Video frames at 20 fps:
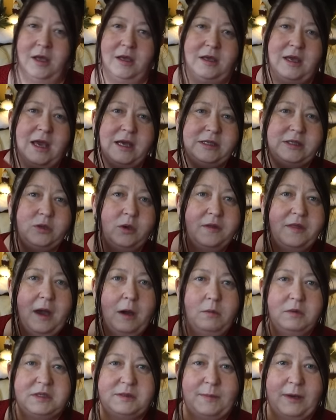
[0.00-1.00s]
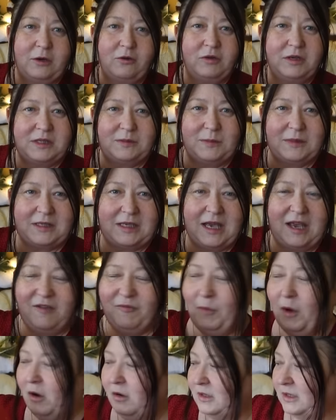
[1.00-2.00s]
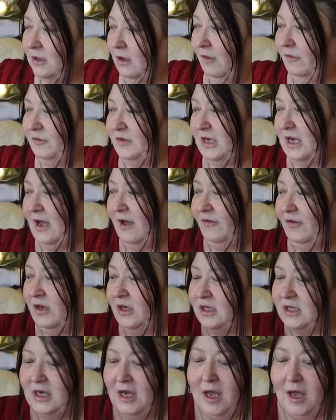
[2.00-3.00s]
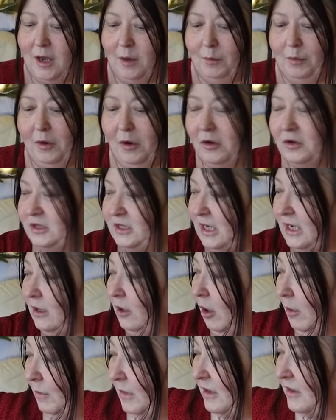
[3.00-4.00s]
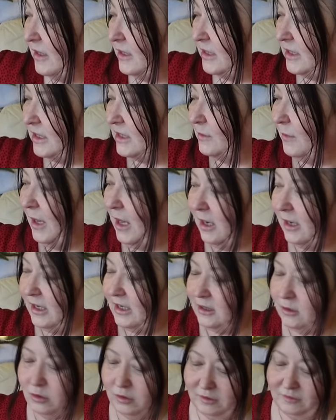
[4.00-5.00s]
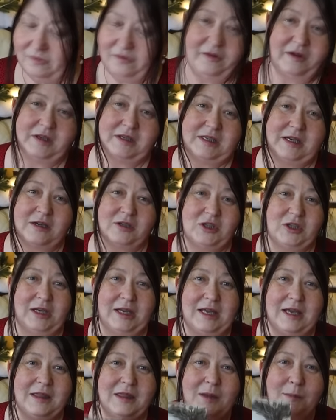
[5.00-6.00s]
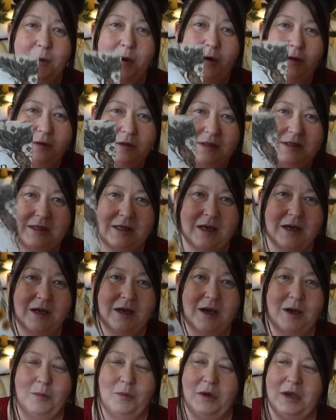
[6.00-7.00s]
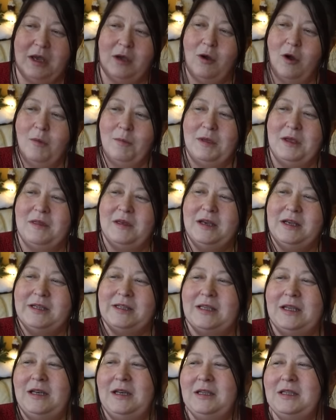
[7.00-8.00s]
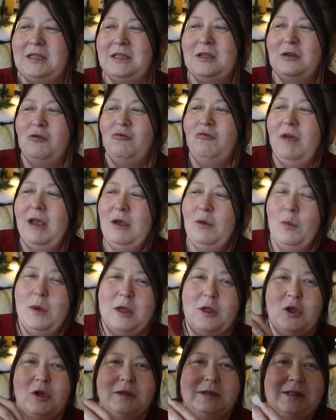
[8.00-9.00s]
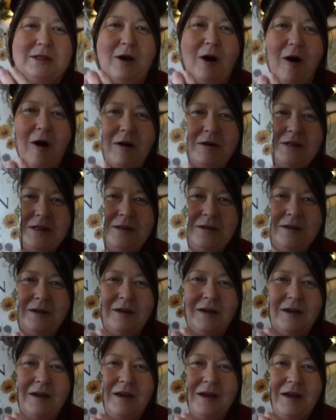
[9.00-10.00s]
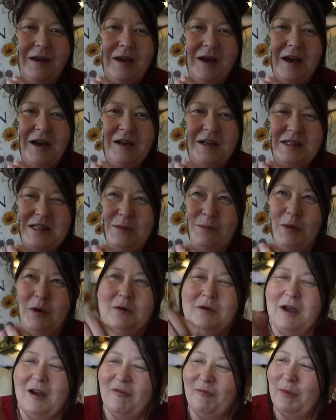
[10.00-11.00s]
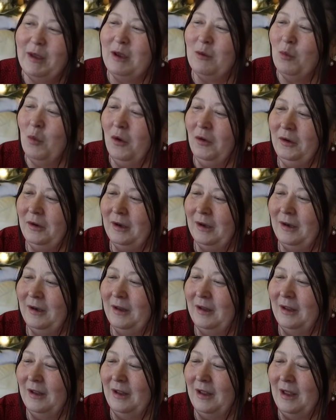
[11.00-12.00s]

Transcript: Yeah, so that was my Christmas Eve box off David, but he got me this as well. He couldn't fit it actually in the box, but he got me this, and it's The Green Witch's Garden, and it's a book I've been wanting.